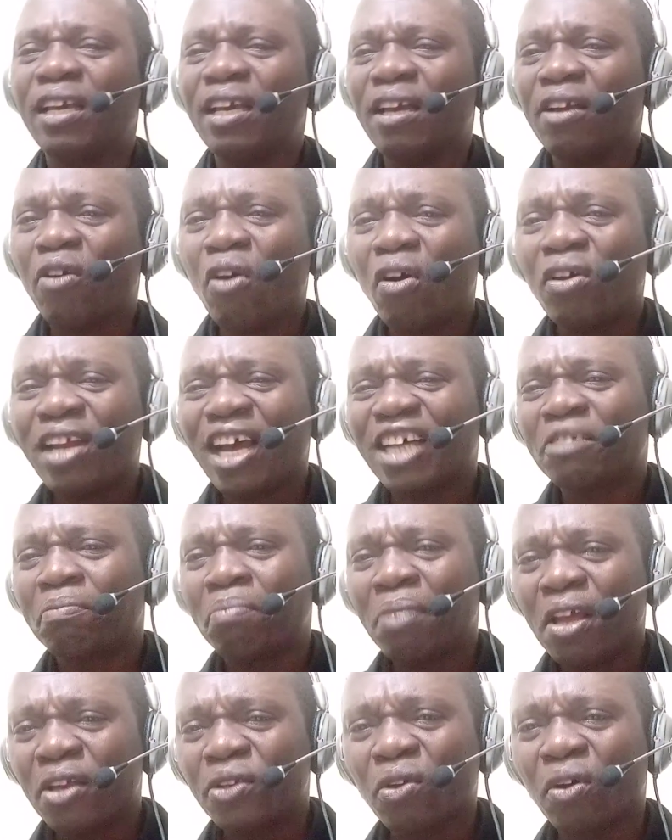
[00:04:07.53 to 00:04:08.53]
God has
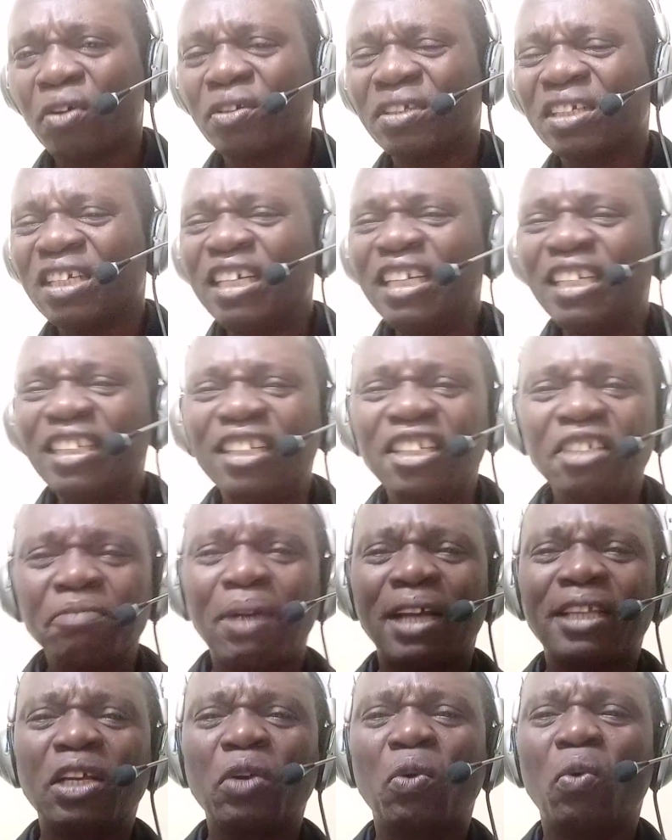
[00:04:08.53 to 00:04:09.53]
placed us in this
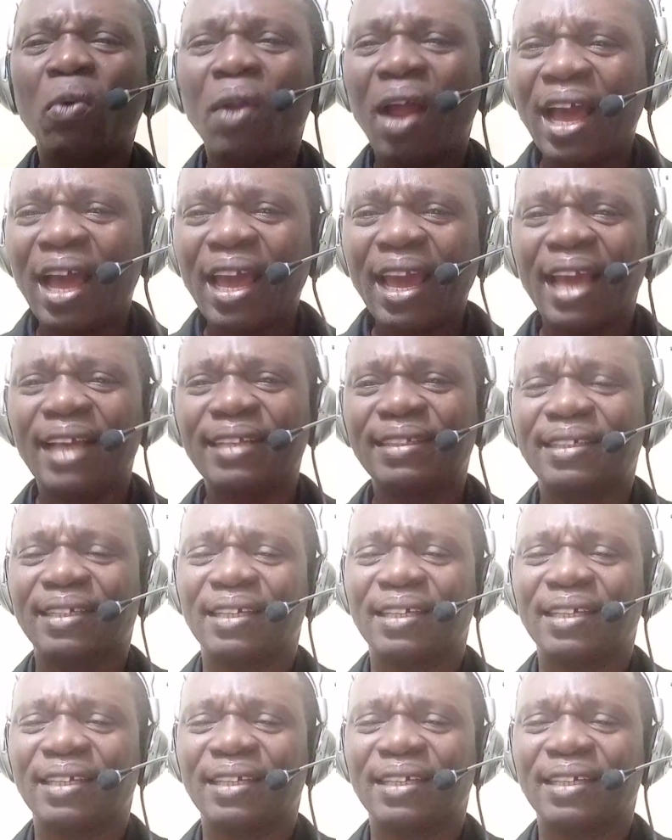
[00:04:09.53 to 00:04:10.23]
particular head.